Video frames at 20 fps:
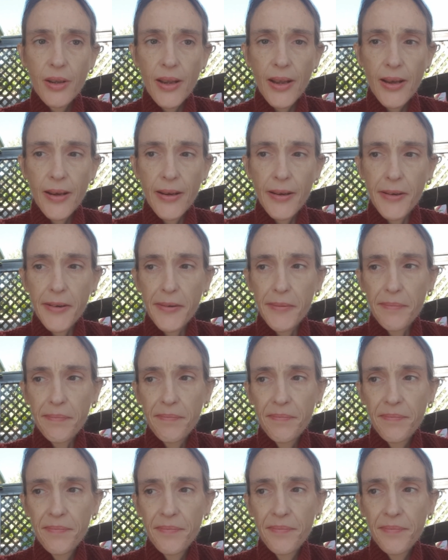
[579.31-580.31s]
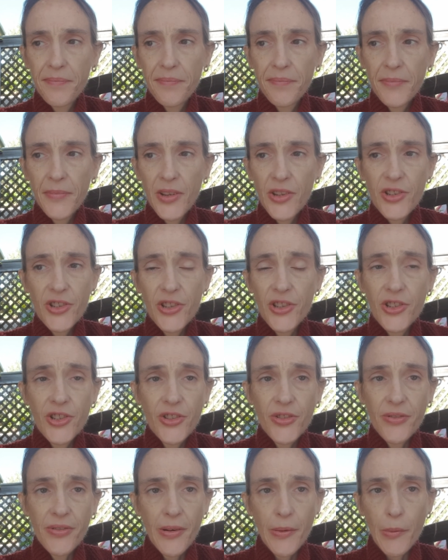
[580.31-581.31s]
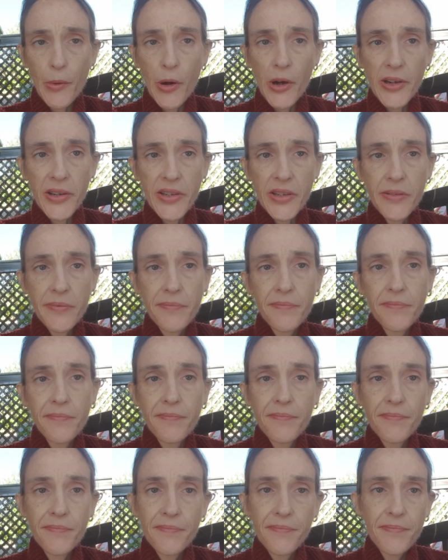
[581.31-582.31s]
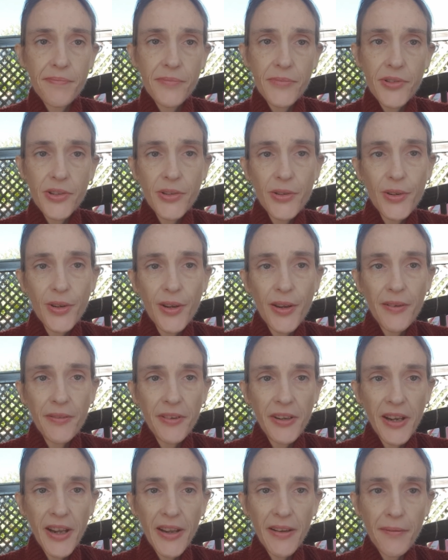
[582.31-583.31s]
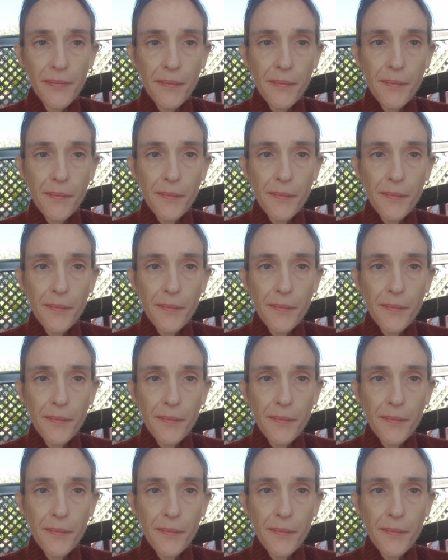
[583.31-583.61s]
because you can just rewind, do it all over again.